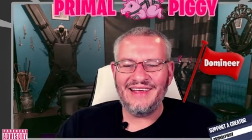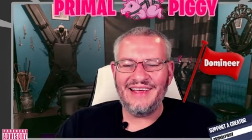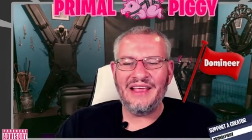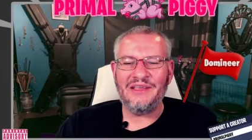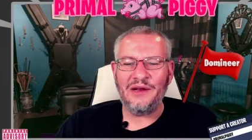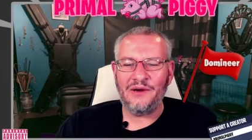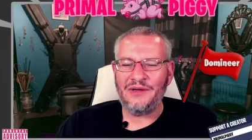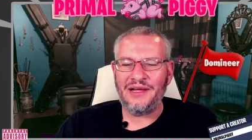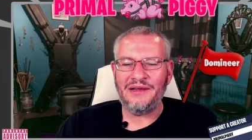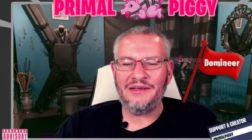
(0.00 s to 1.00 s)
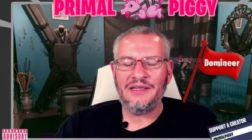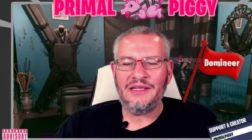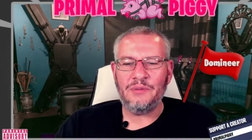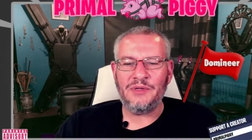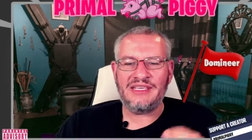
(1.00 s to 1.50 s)
you know, uh,
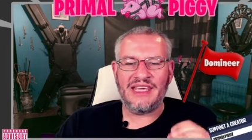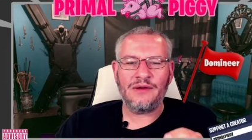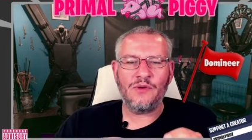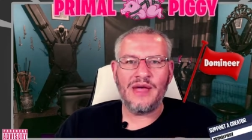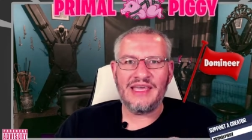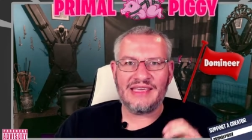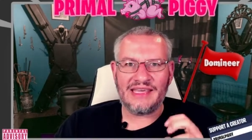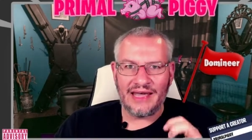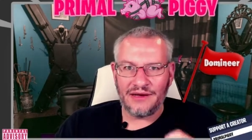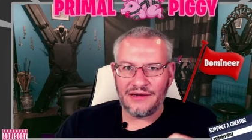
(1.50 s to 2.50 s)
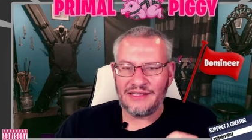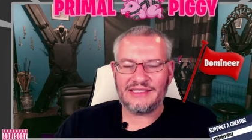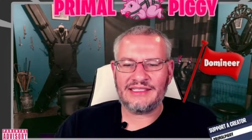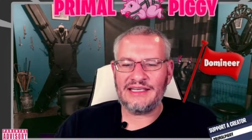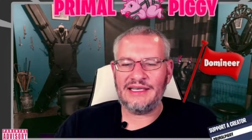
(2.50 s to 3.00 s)
get away, get out of the
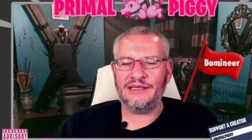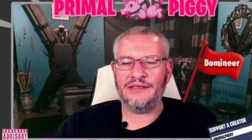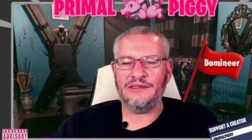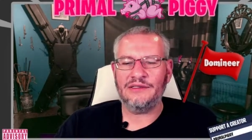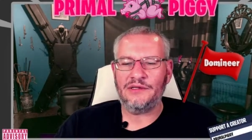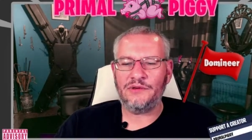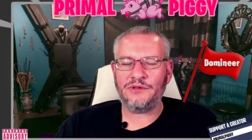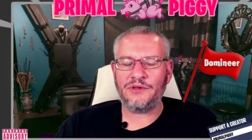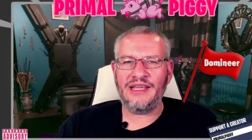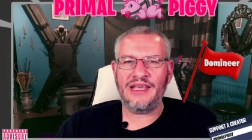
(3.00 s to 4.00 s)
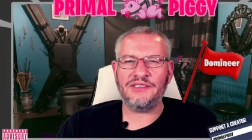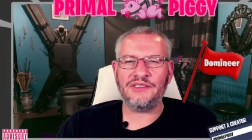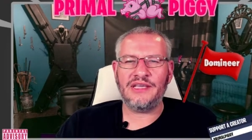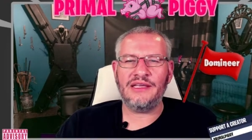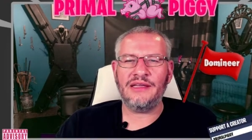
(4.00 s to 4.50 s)
scene. Don't try to
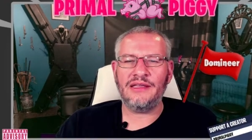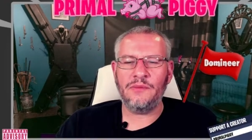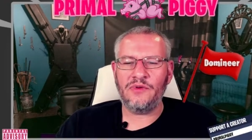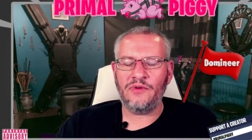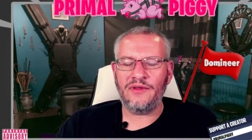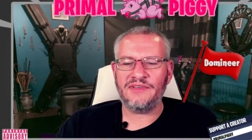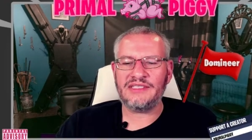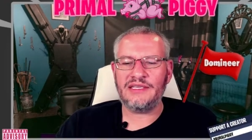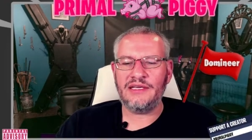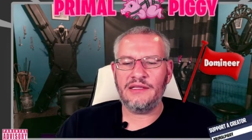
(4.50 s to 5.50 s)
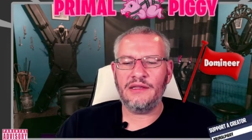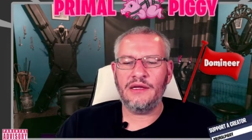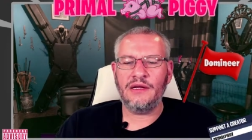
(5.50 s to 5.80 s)
educate in the middle of a scene.